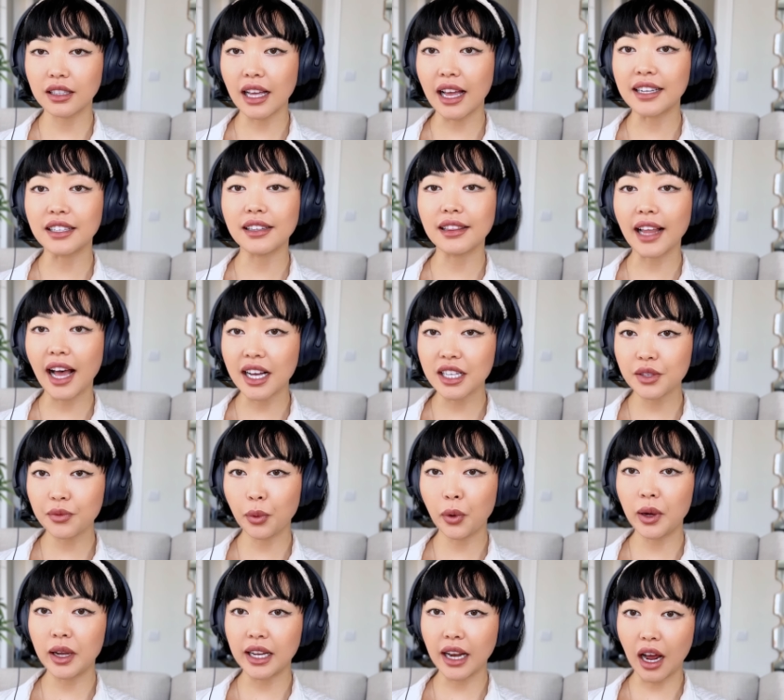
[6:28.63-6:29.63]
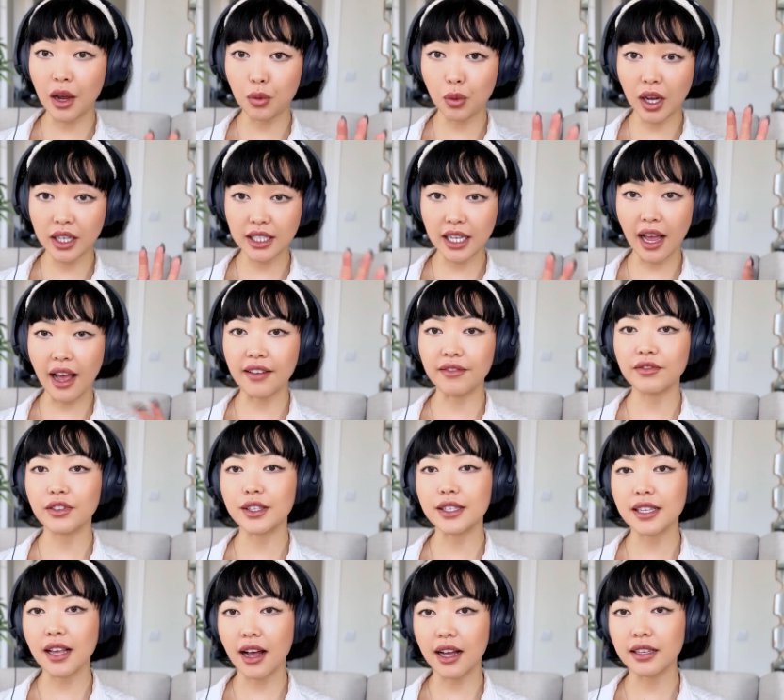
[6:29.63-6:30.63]
And the last point I want to
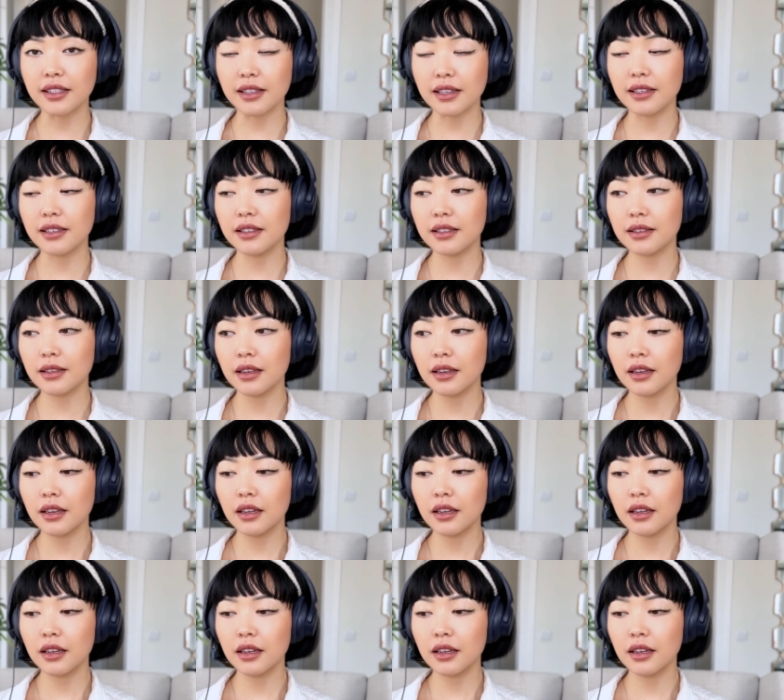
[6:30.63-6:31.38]
emphasize is